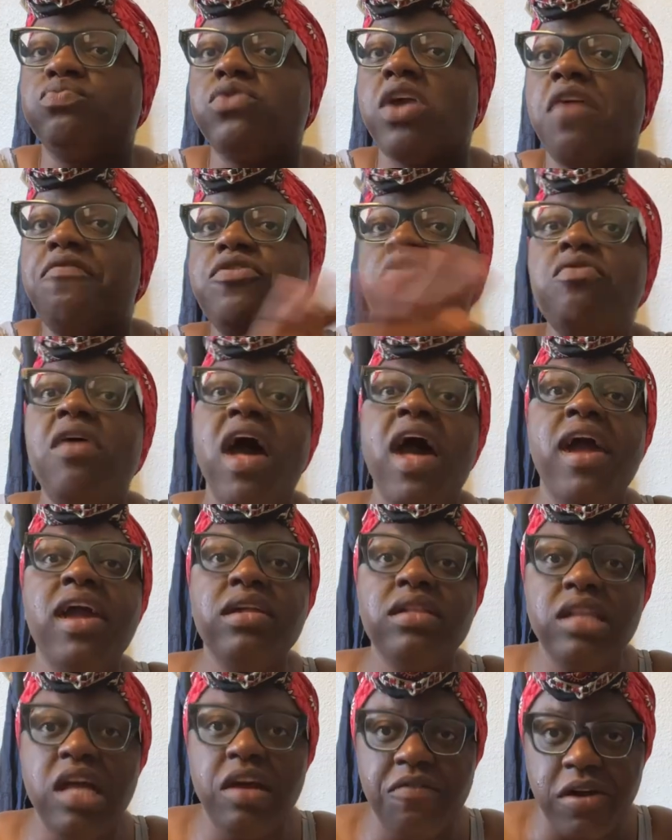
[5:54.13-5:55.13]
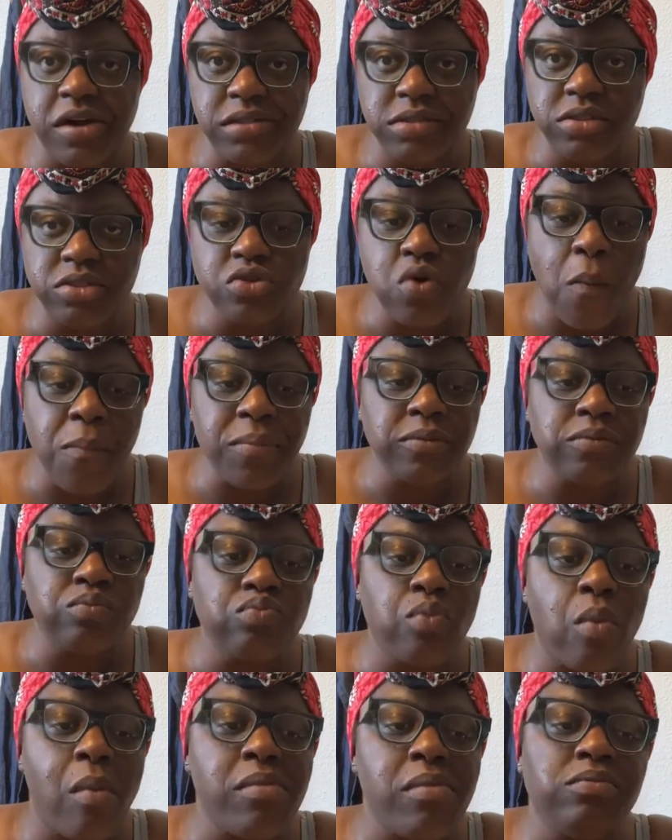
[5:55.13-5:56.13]
if you hate liver,
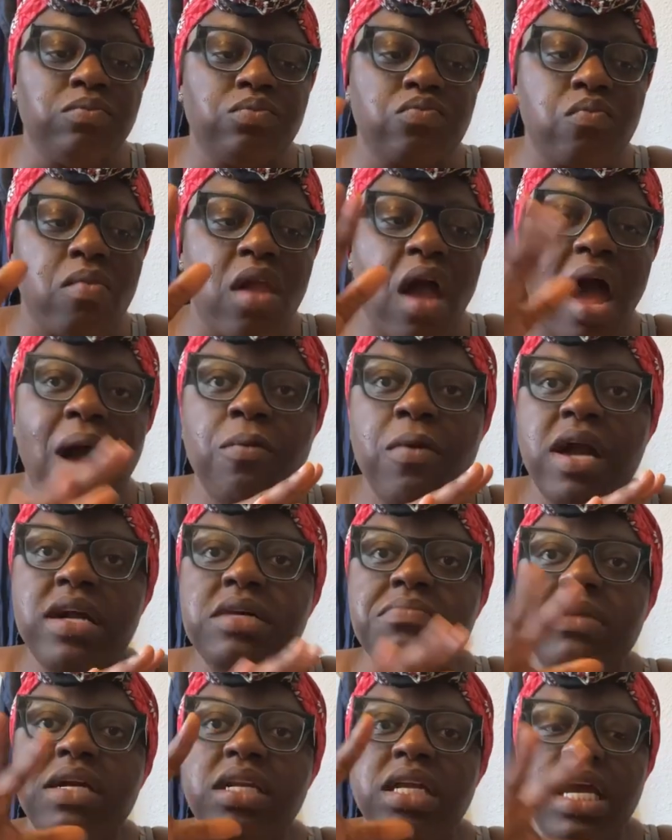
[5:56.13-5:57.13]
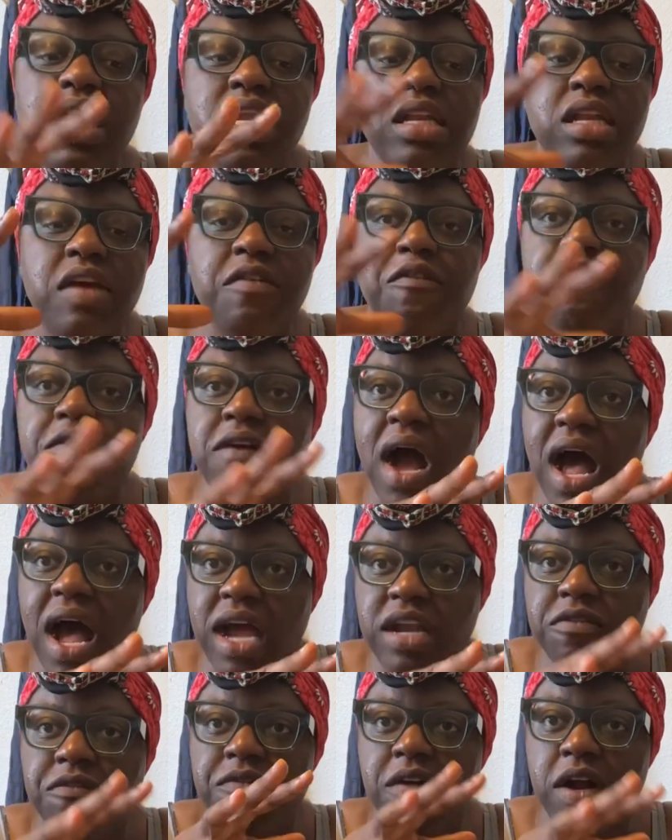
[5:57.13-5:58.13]
I recommend eating it
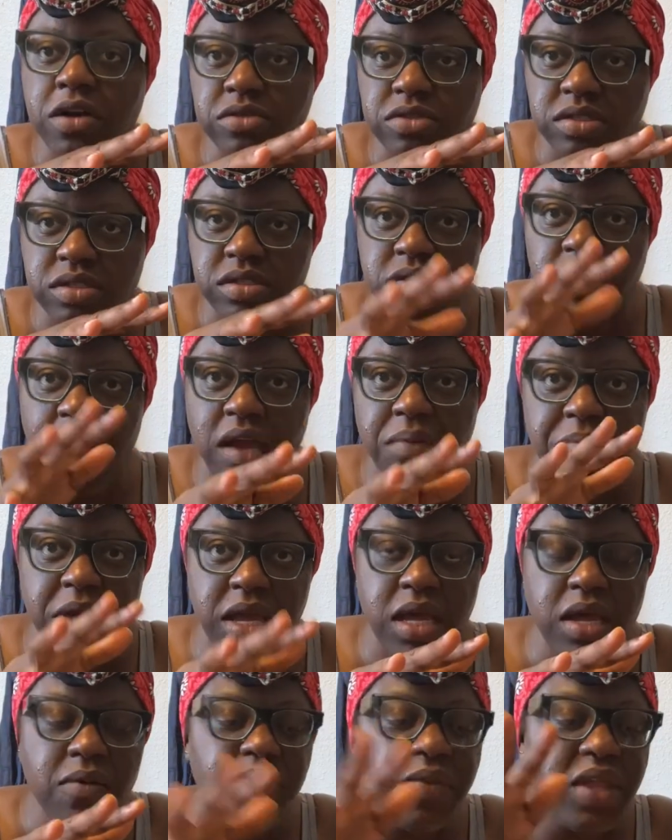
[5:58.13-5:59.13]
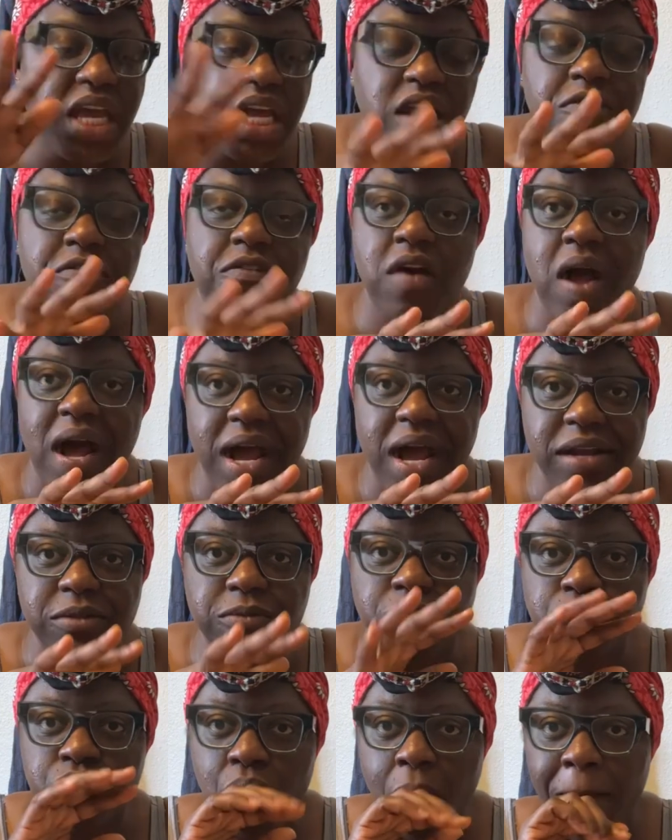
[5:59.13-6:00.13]
fried first. Like me, eat it fried.
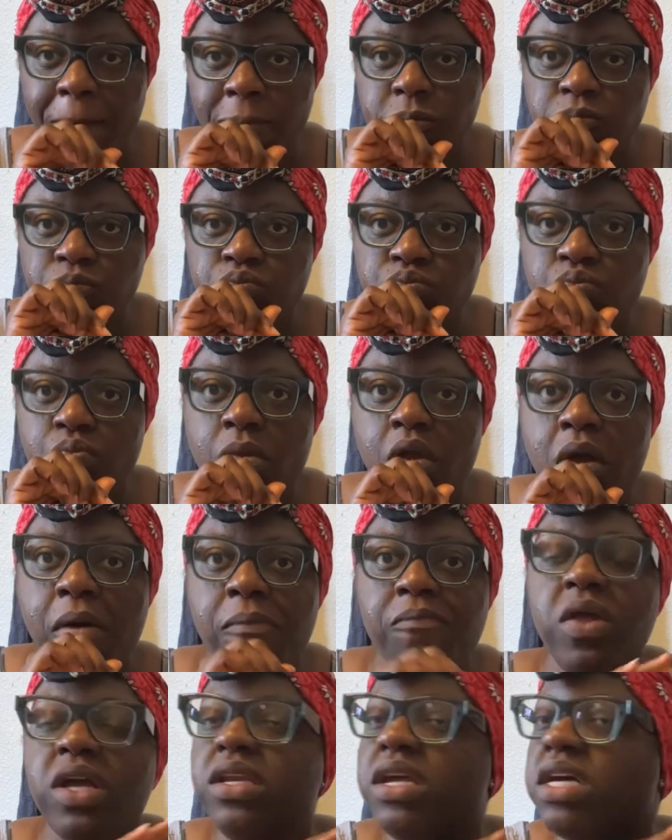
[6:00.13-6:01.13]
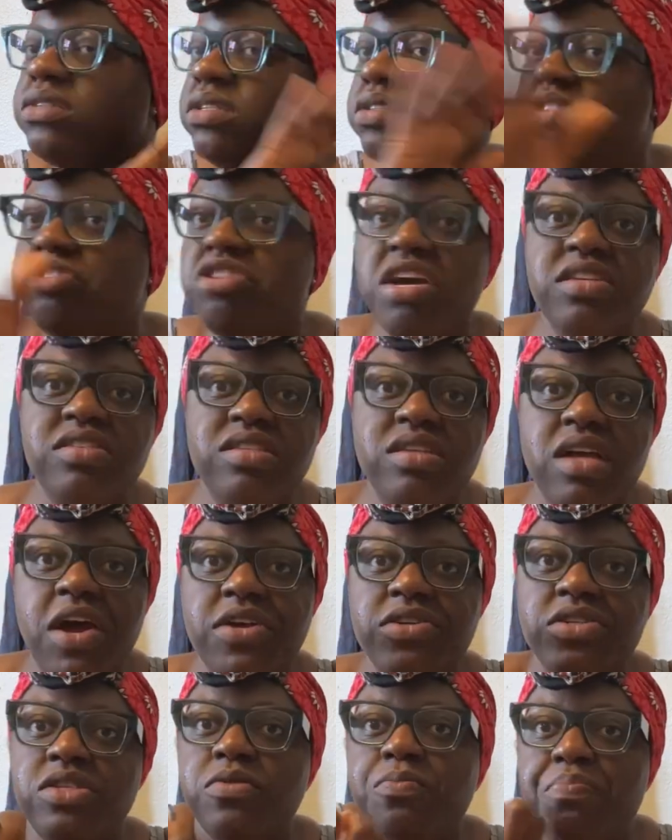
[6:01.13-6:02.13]
It doesn't taste
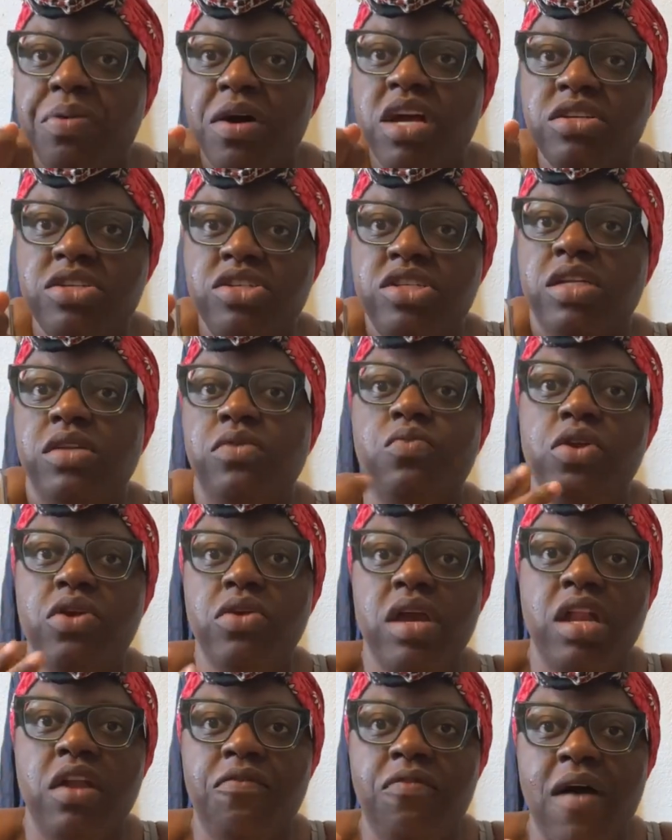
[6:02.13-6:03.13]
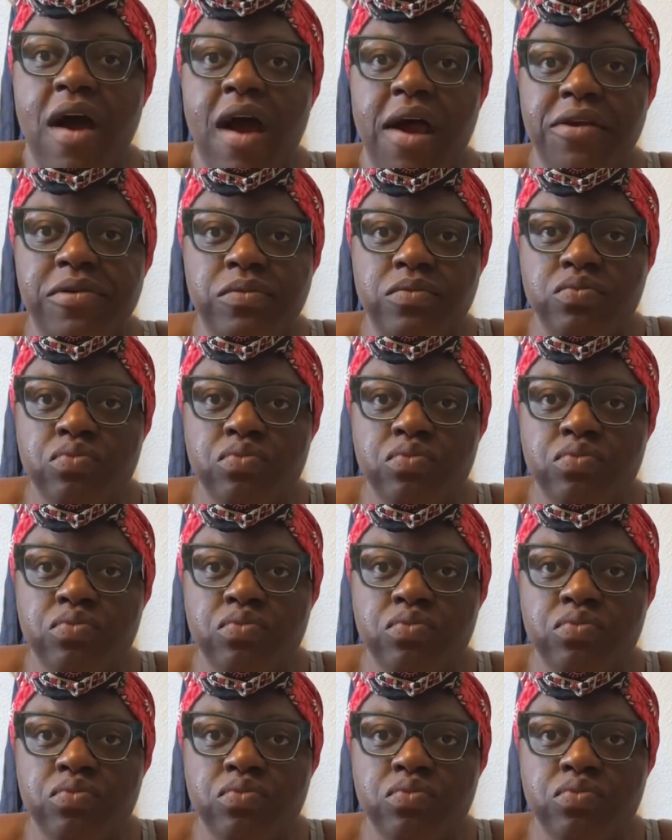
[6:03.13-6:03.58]
as pungent when you eat it fried.